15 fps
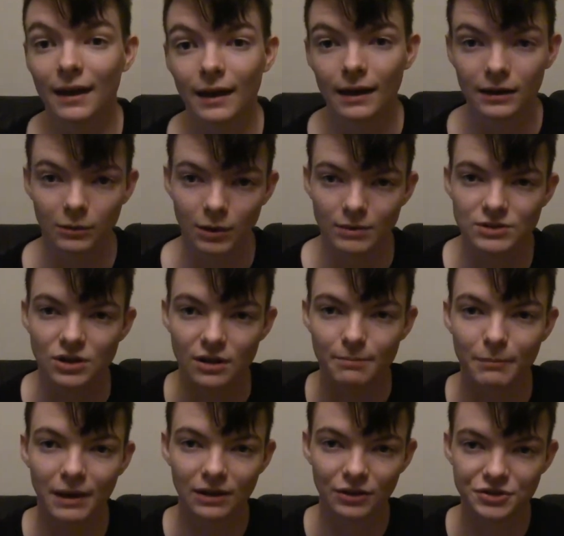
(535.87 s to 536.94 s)
Anyway, sorry,
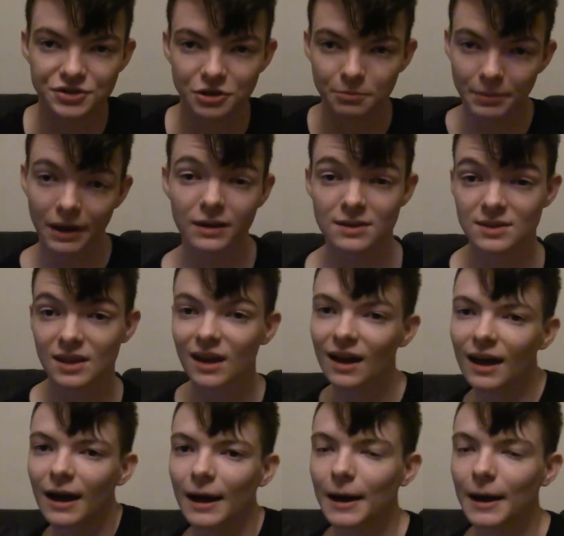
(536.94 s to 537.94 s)
my little soapbox.